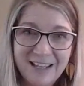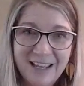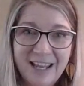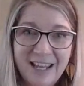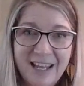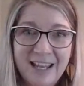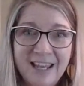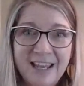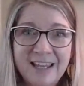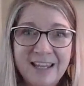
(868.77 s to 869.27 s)

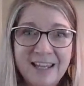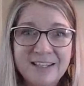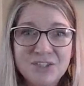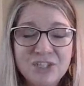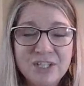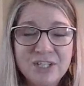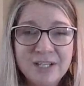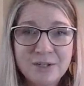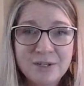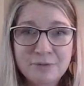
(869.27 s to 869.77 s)
and
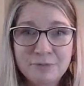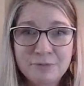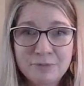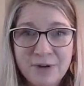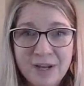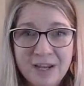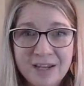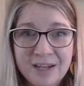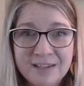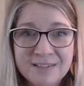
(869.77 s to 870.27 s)
she and her
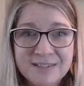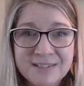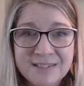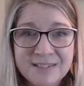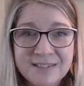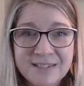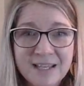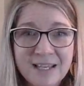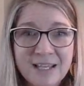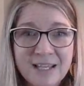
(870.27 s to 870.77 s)

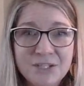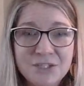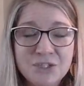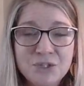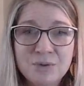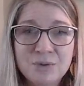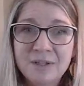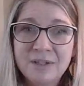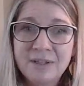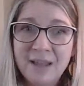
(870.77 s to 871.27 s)
friends do a
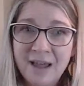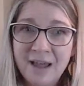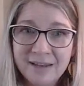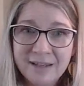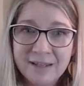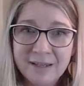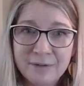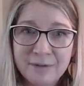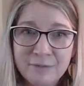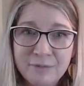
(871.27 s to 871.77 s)
lot
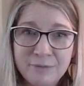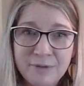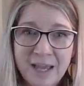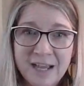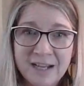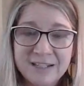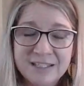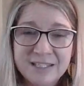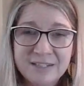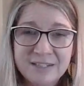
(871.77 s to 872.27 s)
of
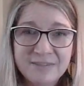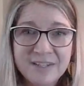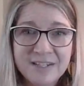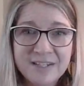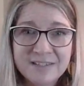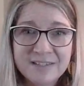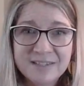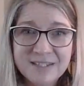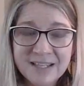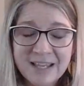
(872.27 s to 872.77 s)

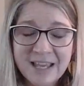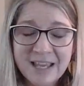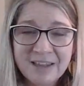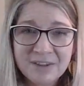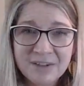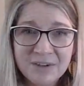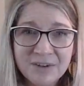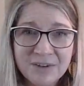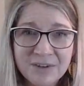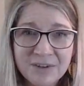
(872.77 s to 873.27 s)
activities
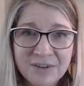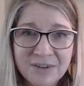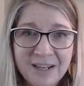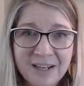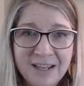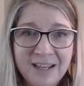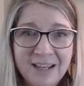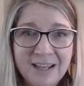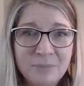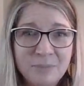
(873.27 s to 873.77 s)
together,
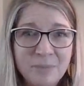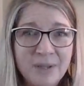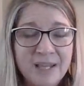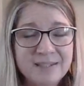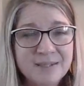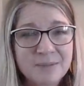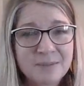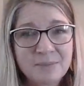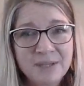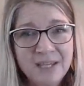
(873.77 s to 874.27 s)
play
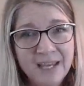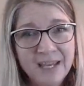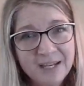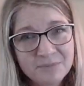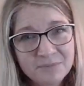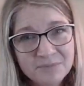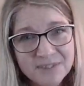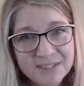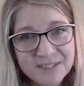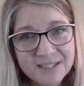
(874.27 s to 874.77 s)
some
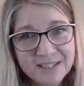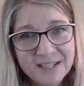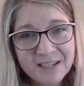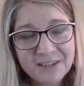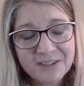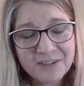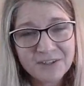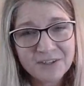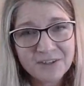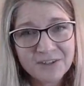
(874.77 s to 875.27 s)
games
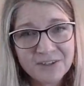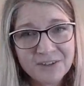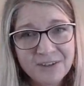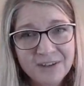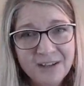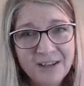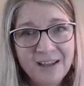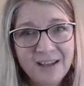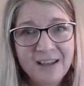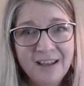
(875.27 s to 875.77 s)
together
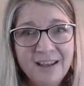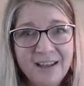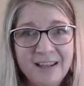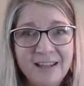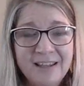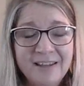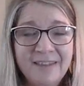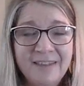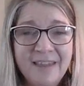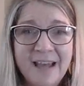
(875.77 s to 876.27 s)

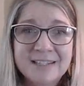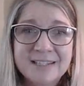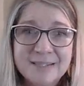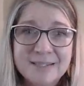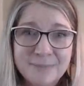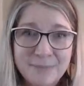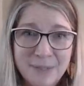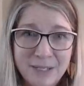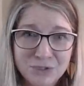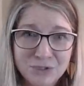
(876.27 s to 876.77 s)
in that
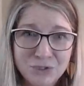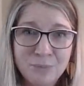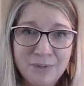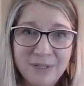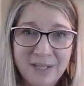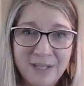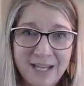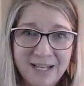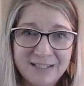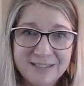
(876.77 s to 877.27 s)
special
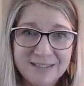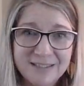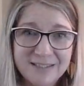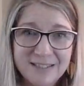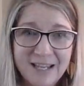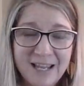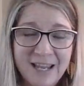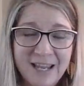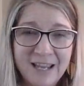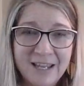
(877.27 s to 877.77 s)
place.
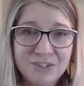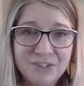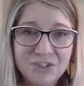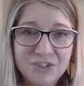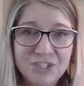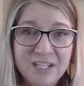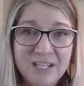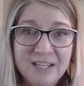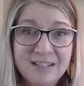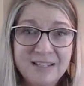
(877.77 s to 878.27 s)
And
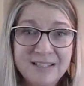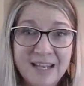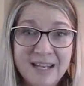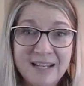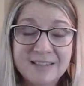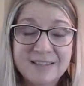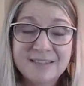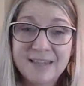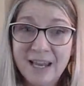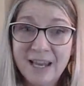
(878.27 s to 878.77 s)
she
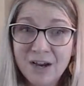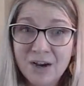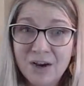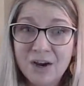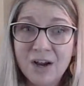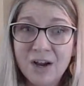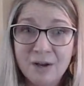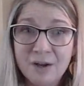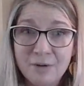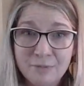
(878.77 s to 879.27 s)
takes
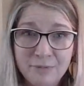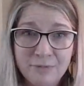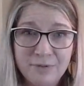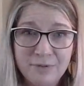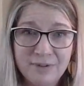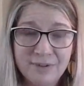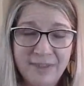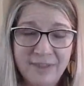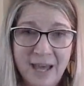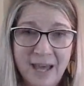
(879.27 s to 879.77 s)
care of
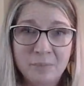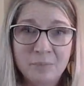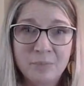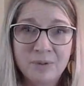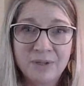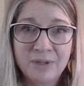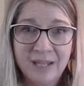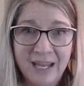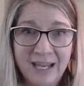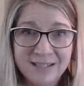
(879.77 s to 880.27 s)
that
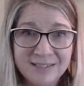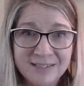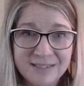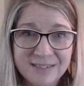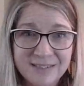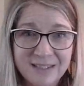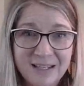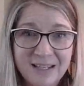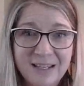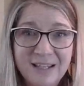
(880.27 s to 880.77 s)

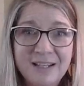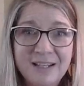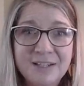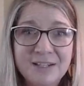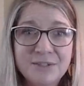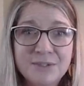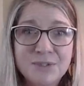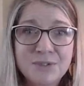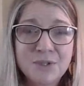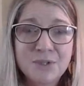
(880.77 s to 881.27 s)
place
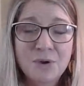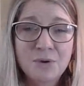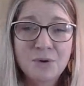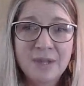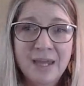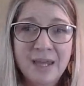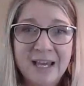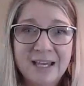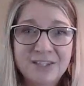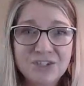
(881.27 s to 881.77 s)
so
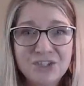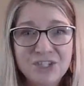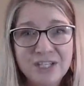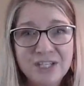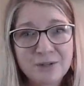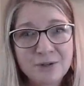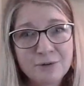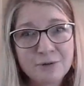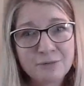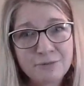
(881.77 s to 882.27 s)
that she
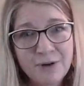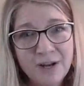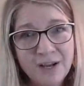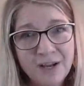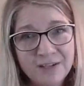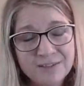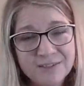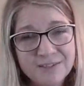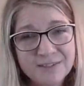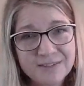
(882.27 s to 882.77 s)
and her
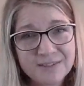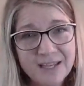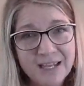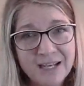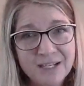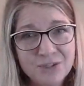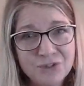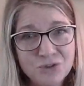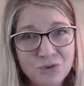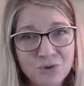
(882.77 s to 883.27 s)
friends can
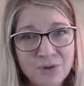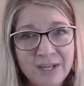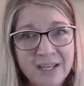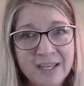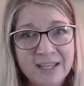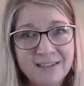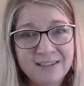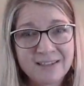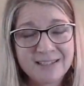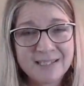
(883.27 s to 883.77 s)
enjoy
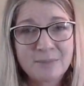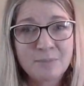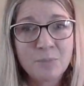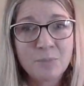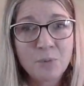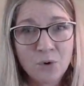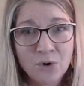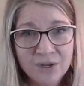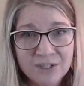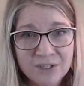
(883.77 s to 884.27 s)
it. It's
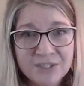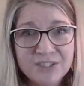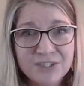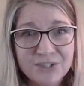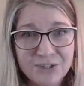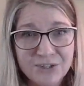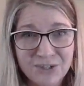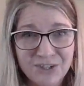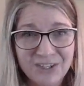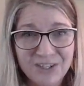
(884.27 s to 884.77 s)
important to
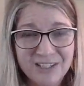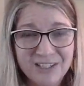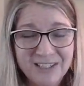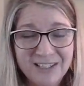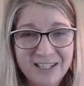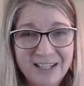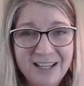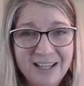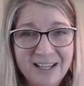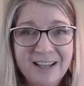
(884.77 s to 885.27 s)
her.
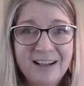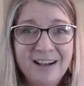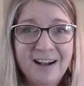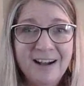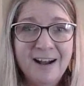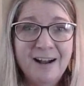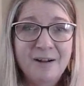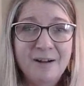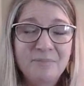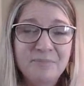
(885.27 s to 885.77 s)

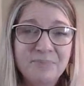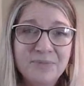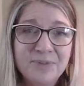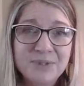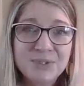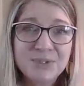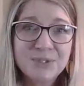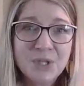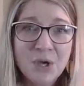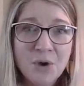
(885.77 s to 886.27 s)

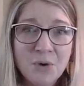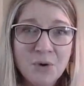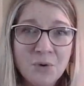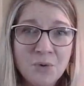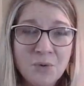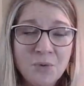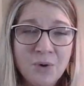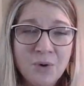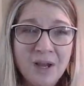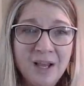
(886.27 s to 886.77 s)

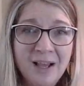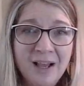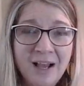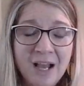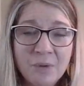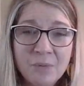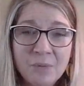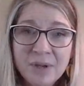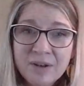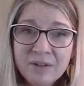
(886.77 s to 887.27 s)
So
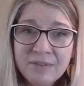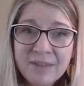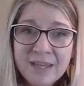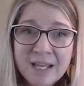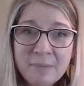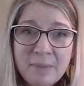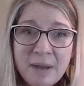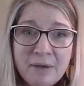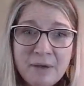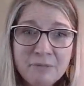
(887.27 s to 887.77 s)
I want you to think
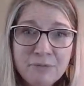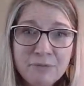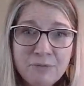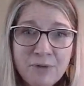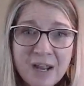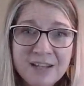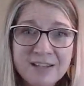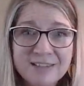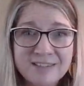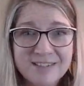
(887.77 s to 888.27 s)
about
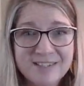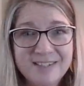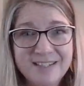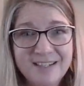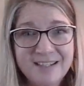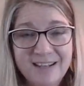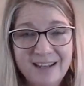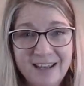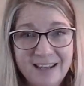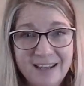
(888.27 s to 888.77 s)
friends
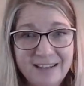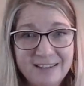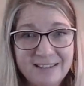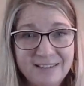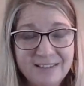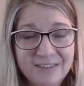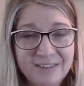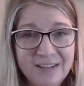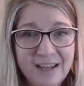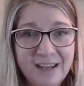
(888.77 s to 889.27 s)
today
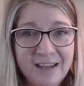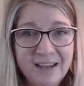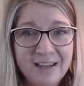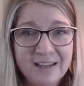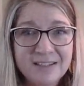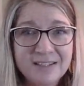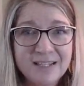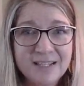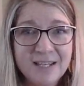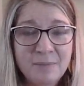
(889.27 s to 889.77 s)

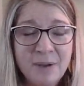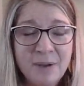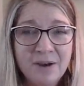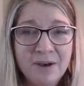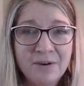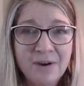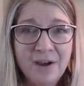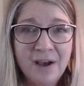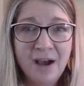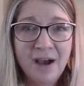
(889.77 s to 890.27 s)
and
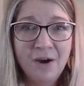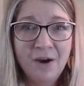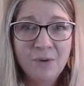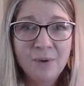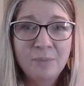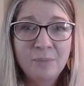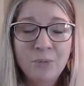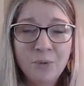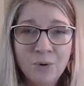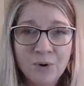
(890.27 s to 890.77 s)
about how
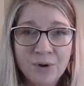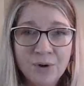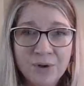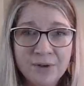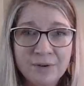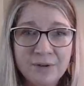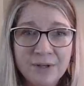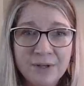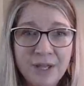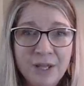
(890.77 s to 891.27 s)

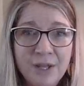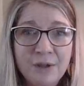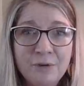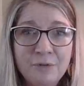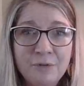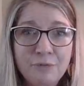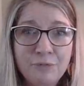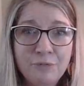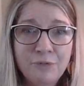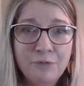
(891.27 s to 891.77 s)
important
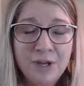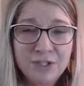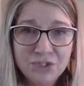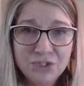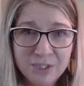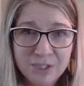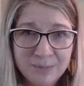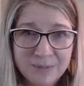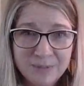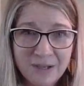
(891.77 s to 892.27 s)

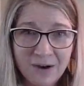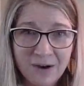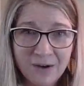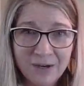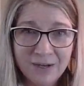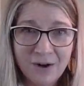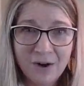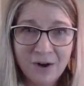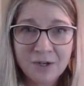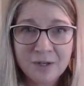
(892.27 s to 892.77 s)
friendships are
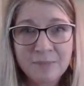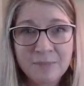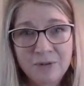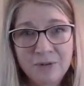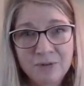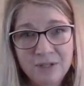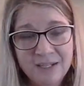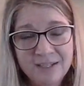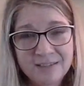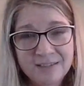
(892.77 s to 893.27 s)
in our
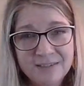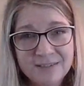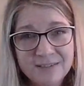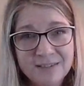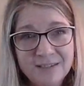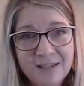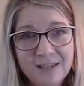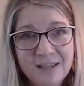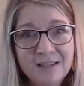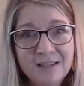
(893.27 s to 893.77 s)
communities.
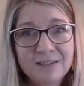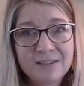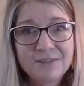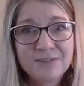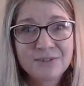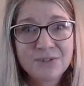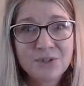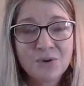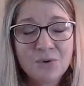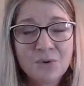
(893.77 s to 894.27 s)

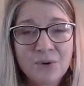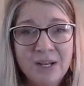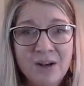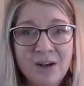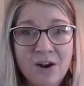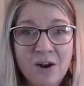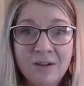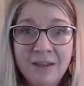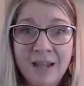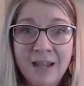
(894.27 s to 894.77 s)
So in
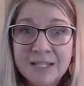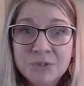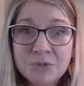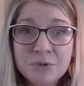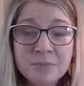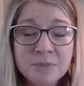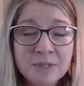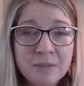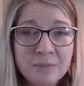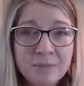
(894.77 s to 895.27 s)
our
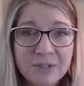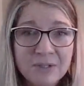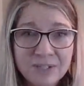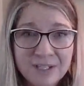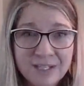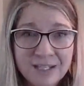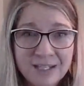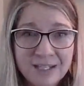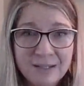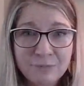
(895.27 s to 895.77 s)
classroom
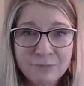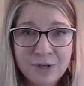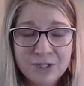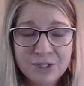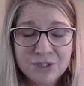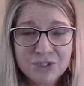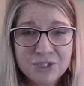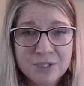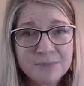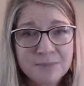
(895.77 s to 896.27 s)
community,
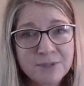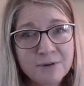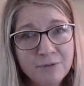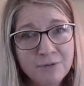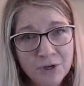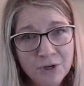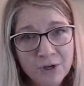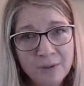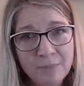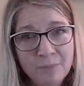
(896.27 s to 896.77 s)
friendships are
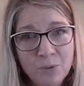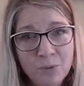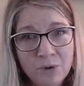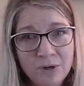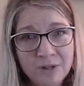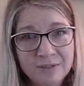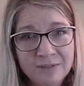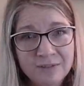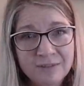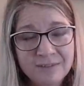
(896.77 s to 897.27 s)
very
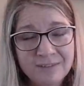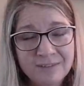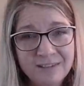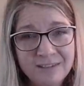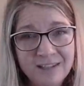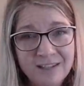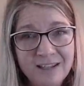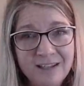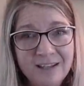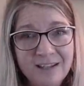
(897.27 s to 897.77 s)
important.
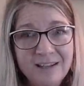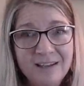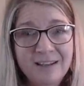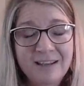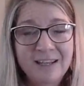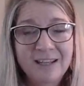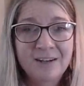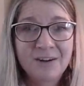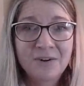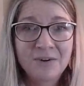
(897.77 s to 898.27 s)

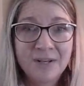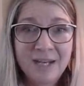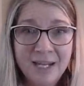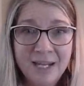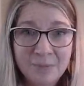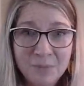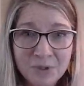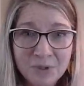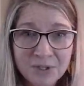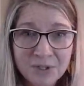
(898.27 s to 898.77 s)
in our
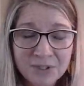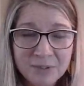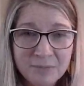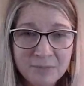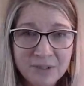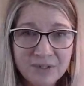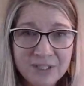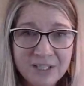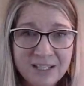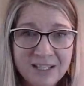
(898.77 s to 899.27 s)
neighborhood
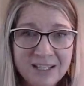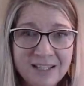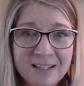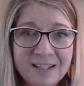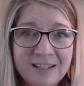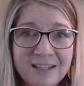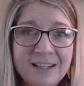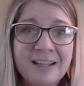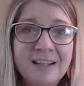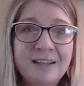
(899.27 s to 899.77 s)

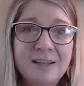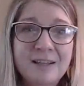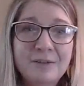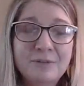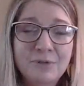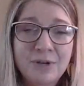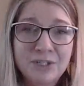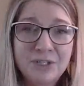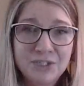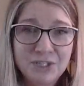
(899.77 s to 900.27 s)
community,
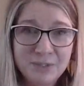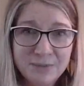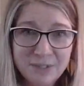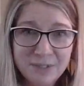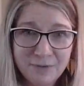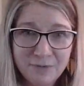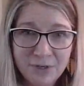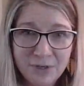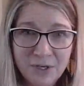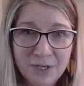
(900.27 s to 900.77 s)
friendships
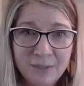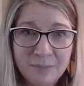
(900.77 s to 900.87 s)
are very